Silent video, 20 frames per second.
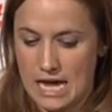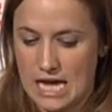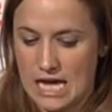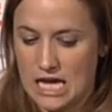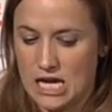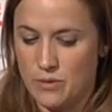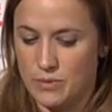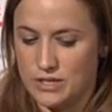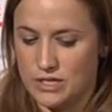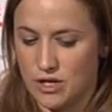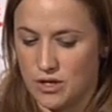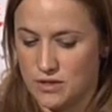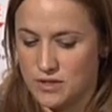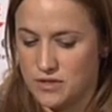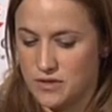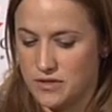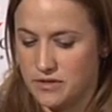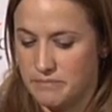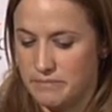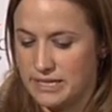He was
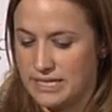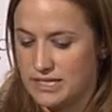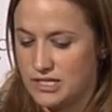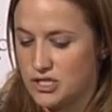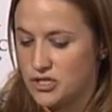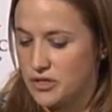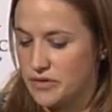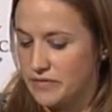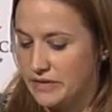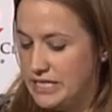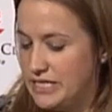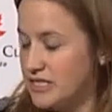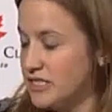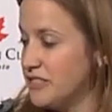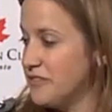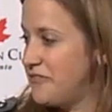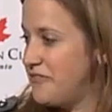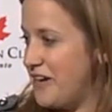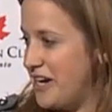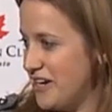also the Minister of Legal
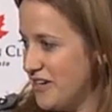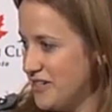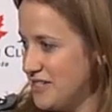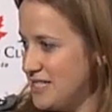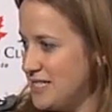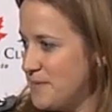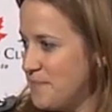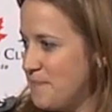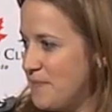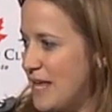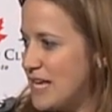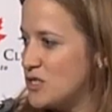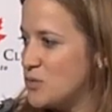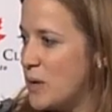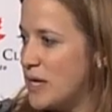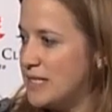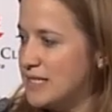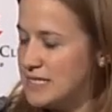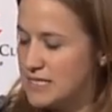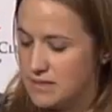Affairs, as
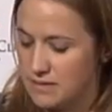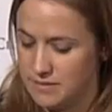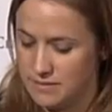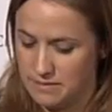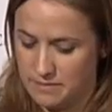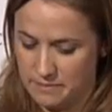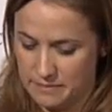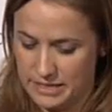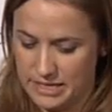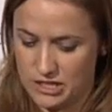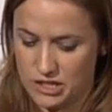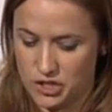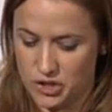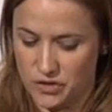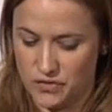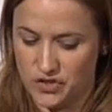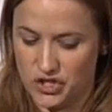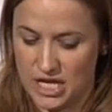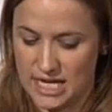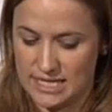well as the Minister
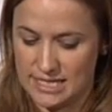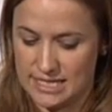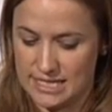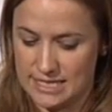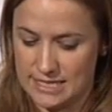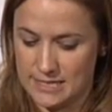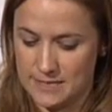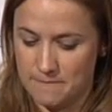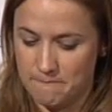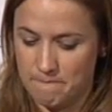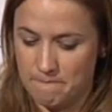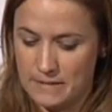of Justice.